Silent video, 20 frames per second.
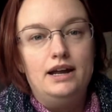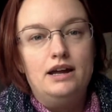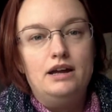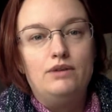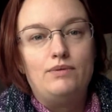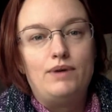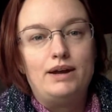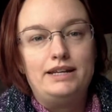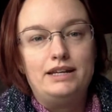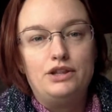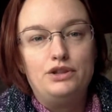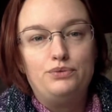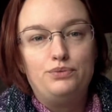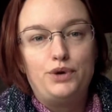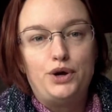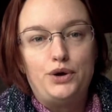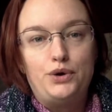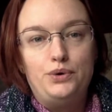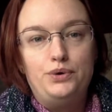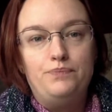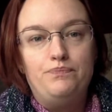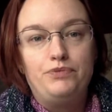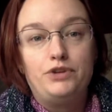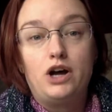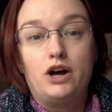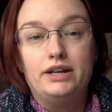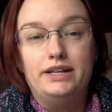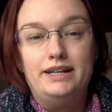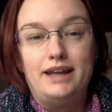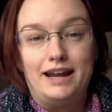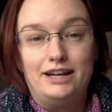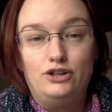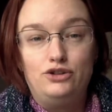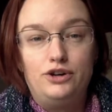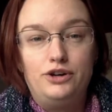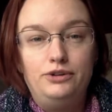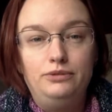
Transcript: right down the road called Nitro,